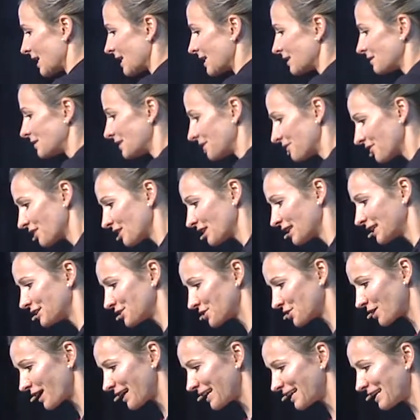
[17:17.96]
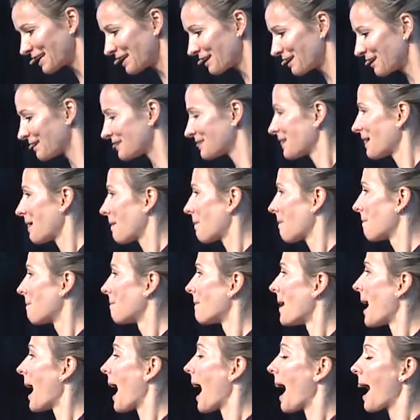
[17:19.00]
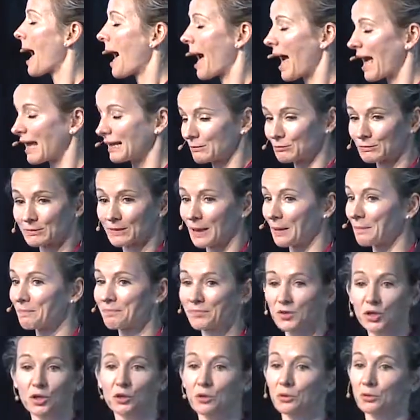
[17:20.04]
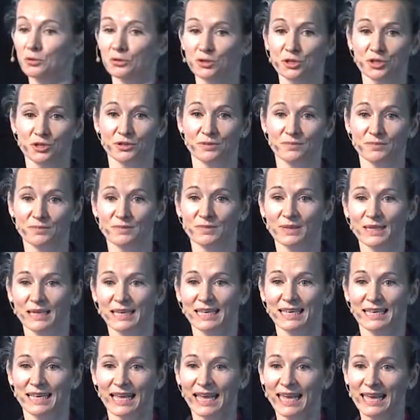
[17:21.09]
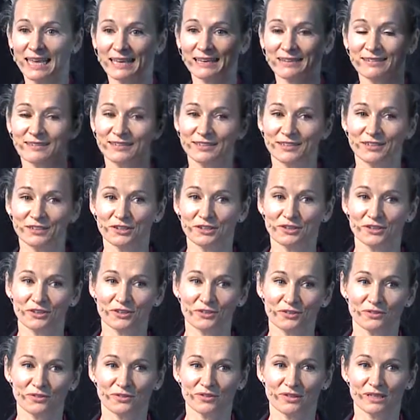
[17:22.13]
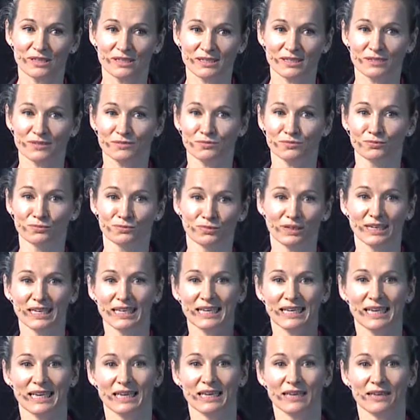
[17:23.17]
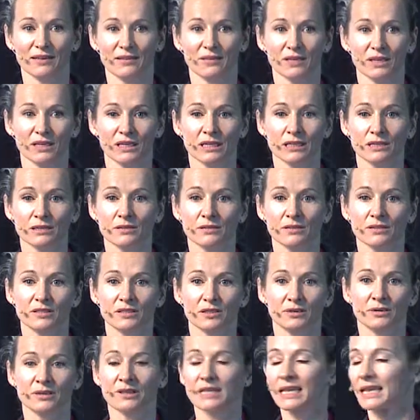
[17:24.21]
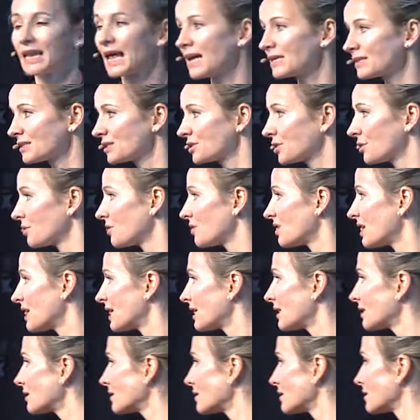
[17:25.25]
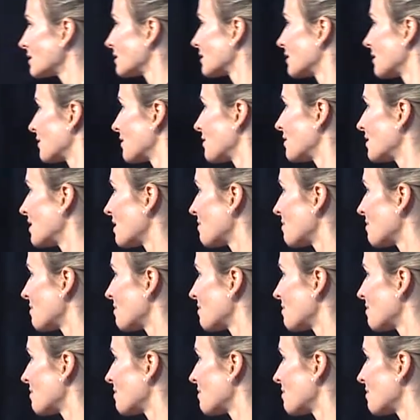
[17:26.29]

Definitely training is a huge, and this is really key. So in the last 2 years, the